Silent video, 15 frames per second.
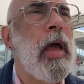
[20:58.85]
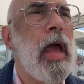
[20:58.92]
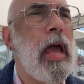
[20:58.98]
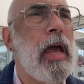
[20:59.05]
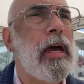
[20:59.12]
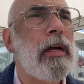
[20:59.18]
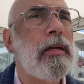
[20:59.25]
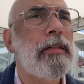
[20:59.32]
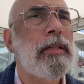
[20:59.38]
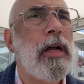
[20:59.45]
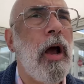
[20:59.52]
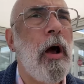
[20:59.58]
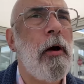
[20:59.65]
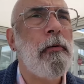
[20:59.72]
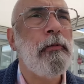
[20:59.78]
and
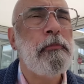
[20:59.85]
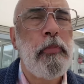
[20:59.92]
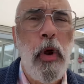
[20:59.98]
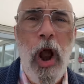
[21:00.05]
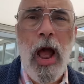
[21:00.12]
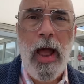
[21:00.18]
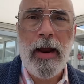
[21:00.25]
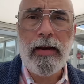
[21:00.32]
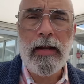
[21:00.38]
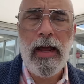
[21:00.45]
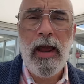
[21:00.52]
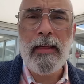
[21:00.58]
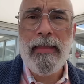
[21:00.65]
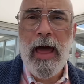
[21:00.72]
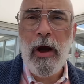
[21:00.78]
of pride
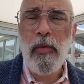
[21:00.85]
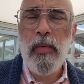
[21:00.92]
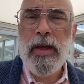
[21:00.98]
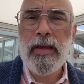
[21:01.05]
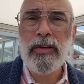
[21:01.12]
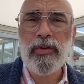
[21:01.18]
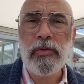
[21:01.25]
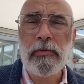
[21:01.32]
in that we